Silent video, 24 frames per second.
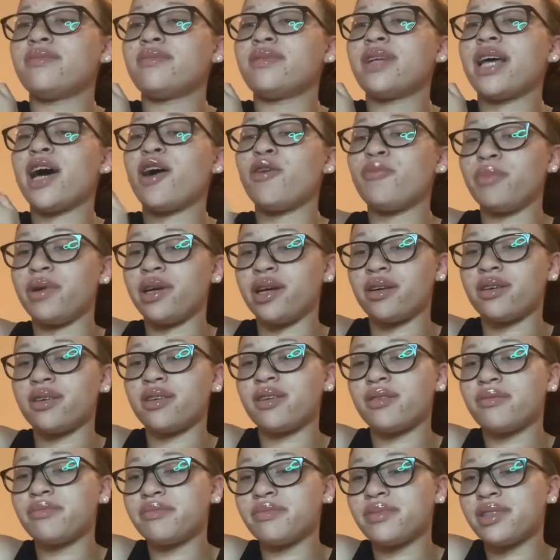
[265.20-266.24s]
helping.
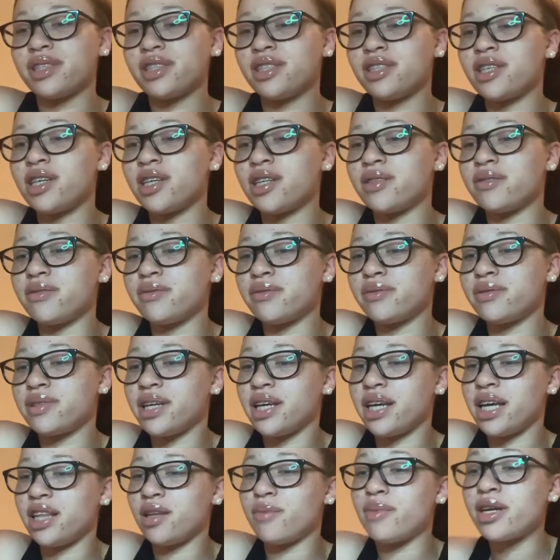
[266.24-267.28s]
So
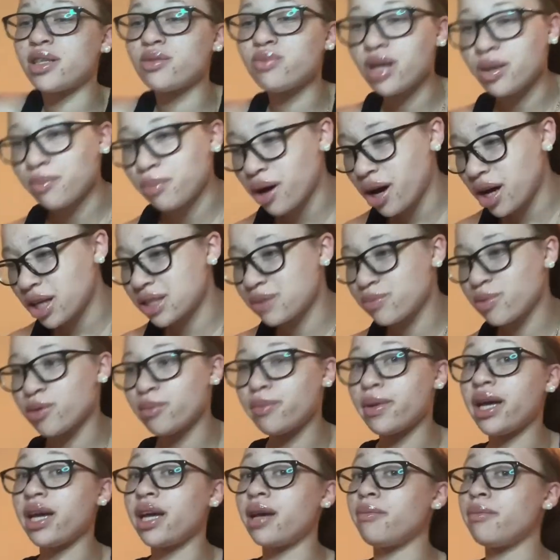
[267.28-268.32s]
in the best way possible,
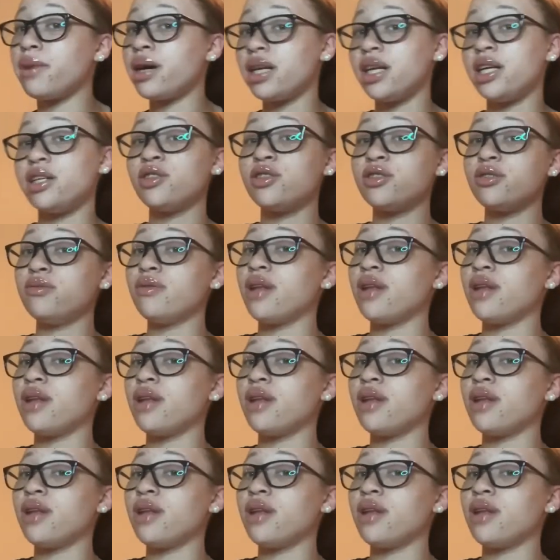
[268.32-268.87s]
making money too.